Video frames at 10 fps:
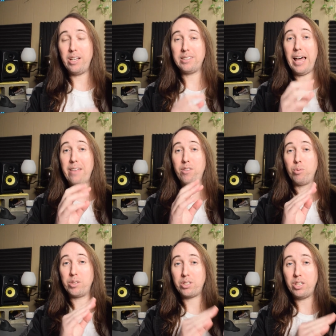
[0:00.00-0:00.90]
is that the
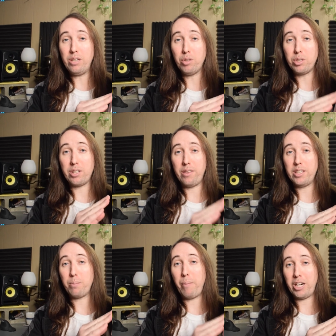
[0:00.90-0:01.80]
receiver to
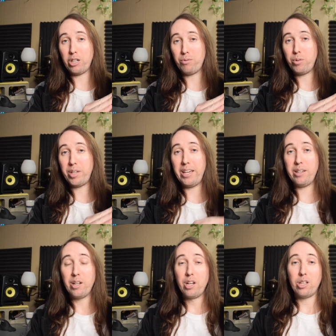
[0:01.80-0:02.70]
this microphone
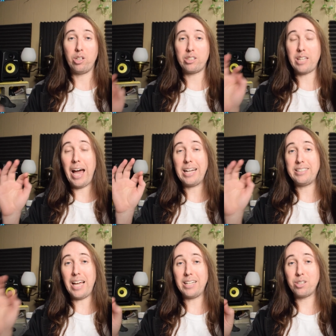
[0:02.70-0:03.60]
kit looks
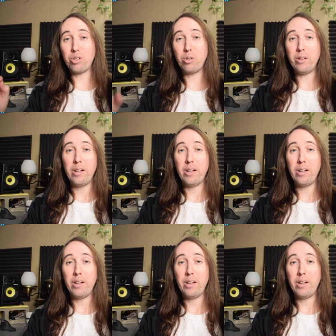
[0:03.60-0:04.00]
identical